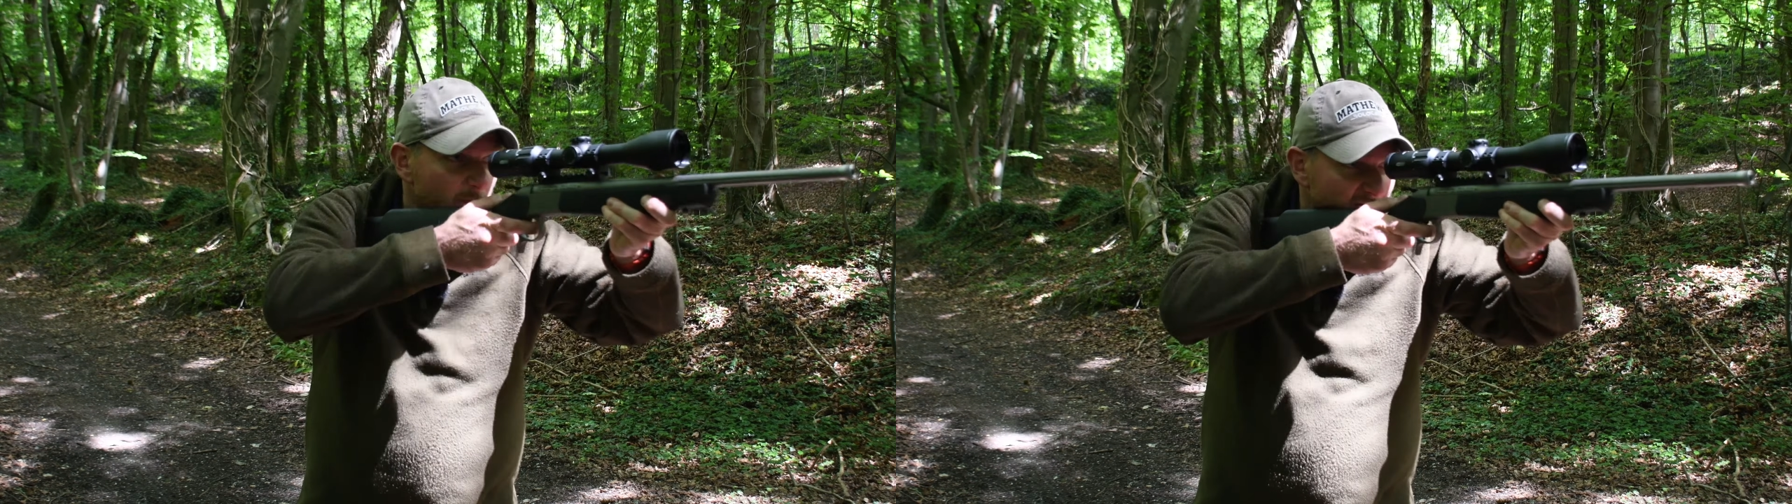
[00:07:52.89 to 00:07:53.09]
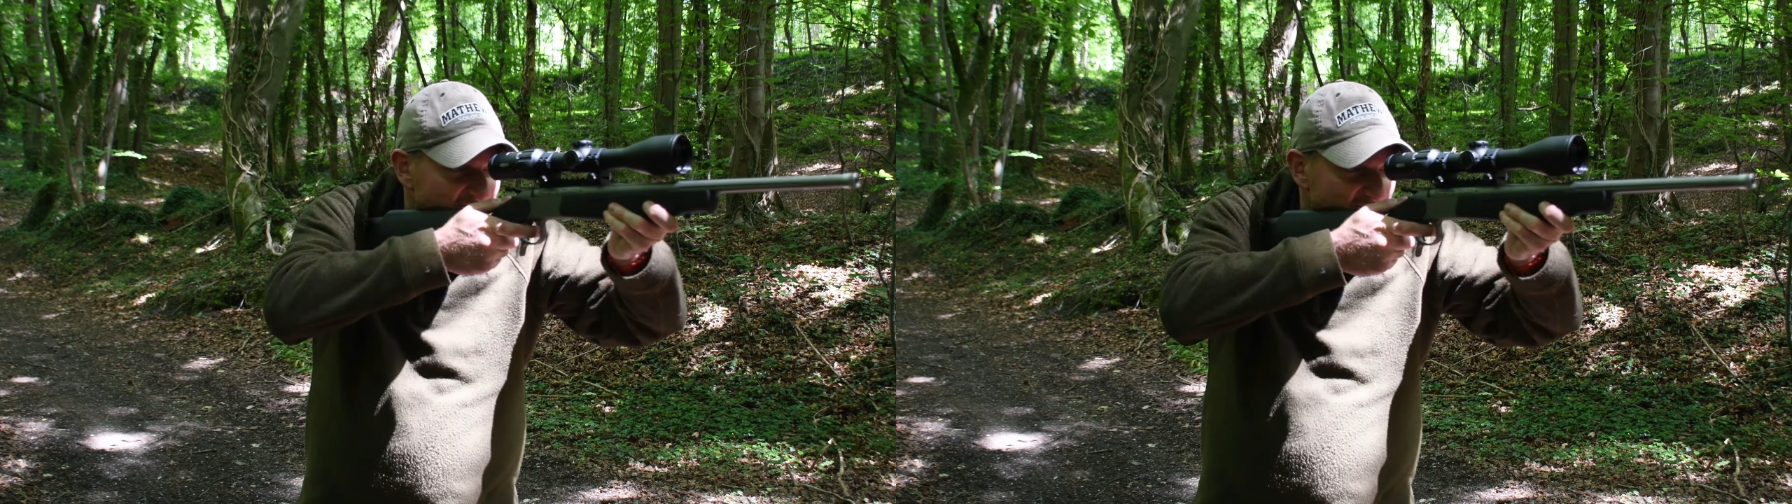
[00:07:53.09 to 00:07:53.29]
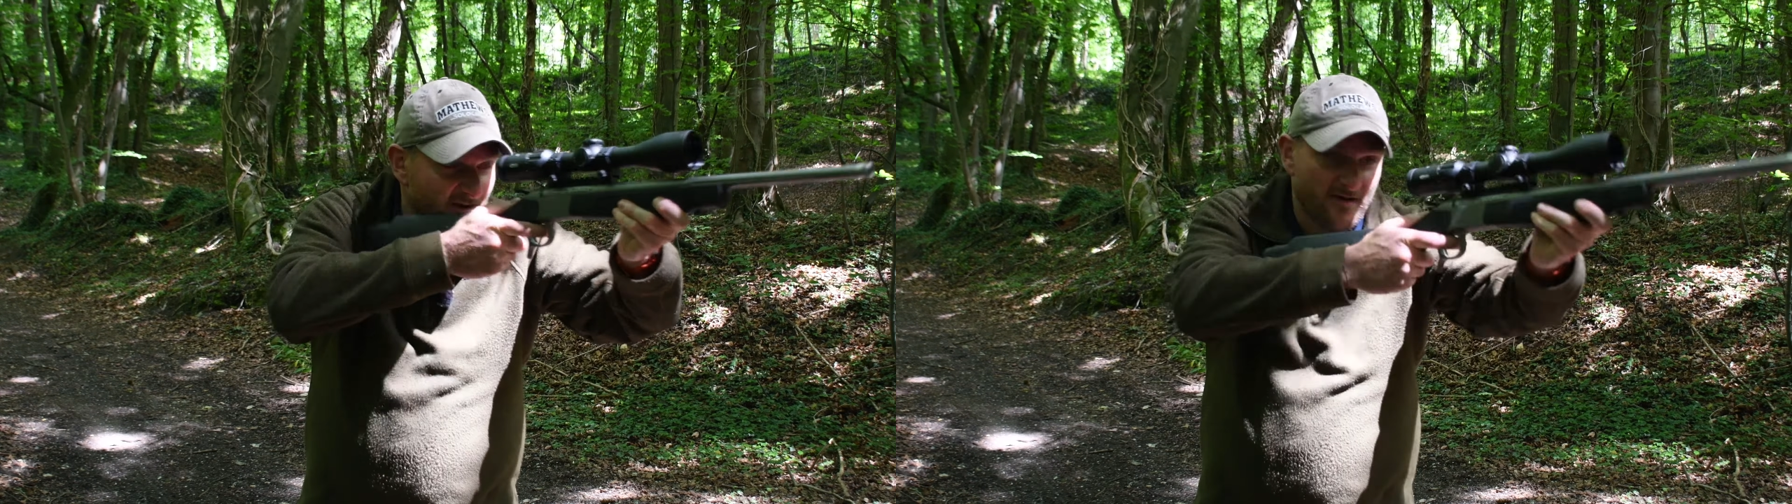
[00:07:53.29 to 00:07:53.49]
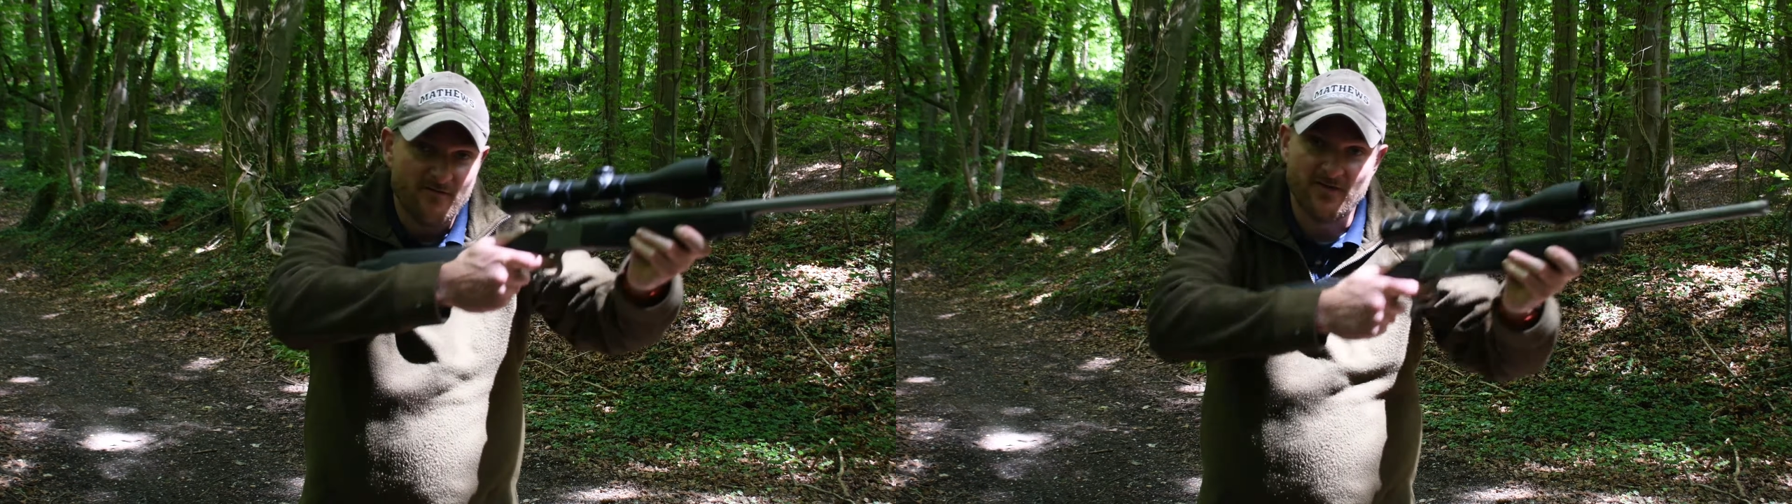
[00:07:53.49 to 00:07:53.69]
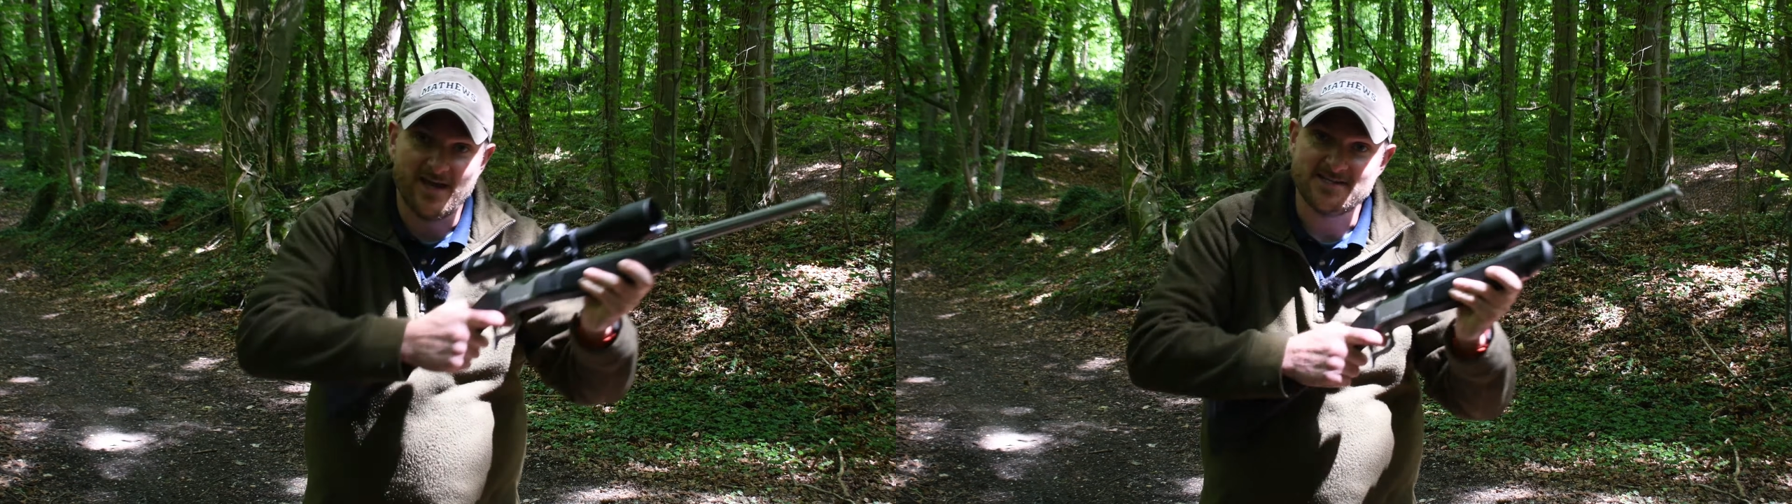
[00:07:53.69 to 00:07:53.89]
better
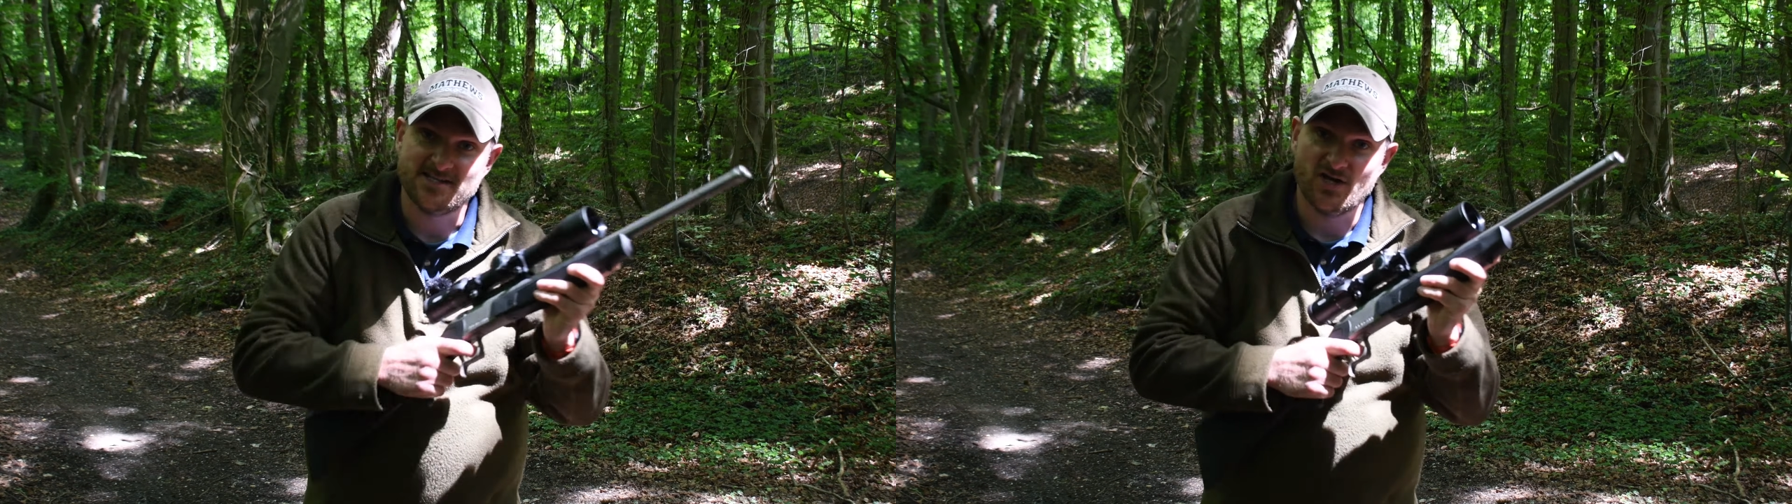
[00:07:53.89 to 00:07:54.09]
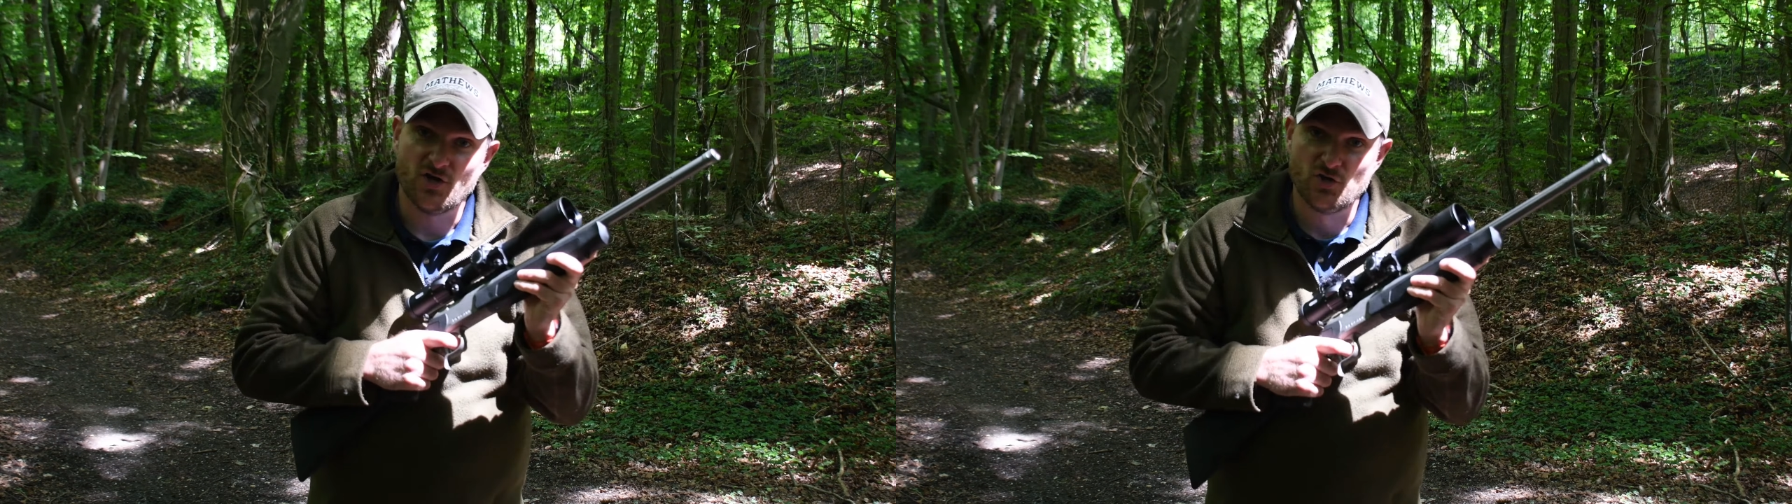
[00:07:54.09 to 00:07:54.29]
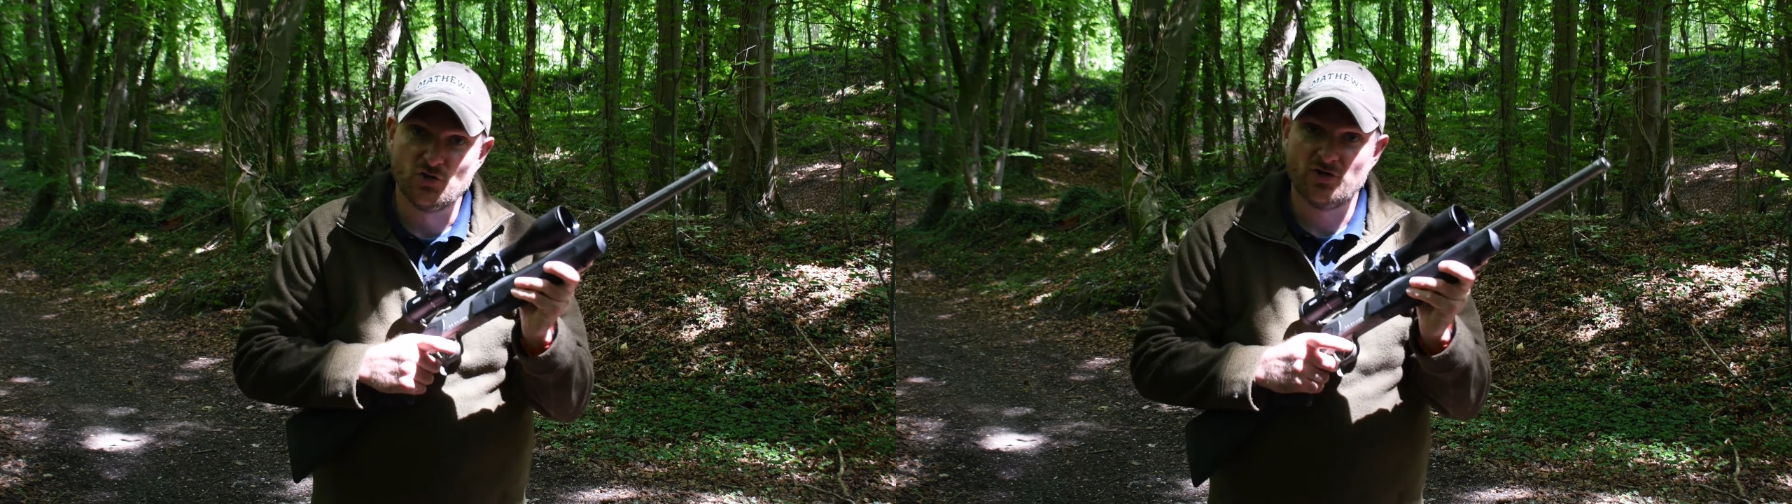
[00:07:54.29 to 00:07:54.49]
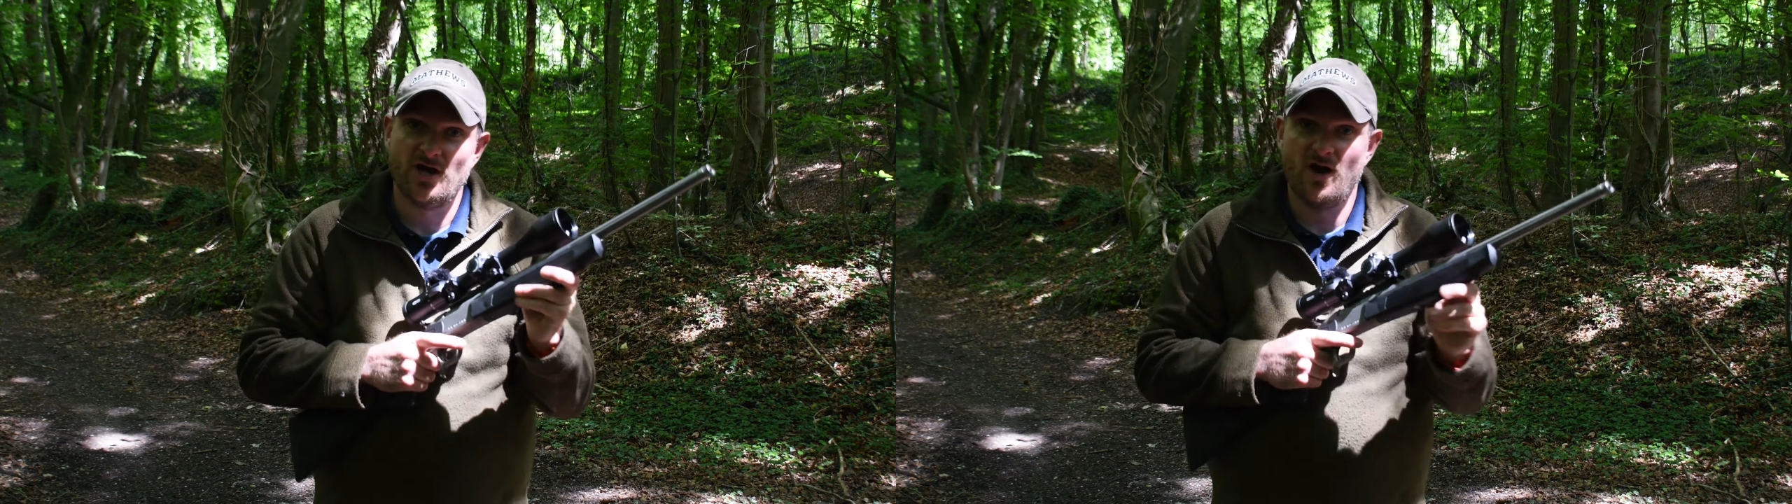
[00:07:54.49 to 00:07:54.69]
for getting a good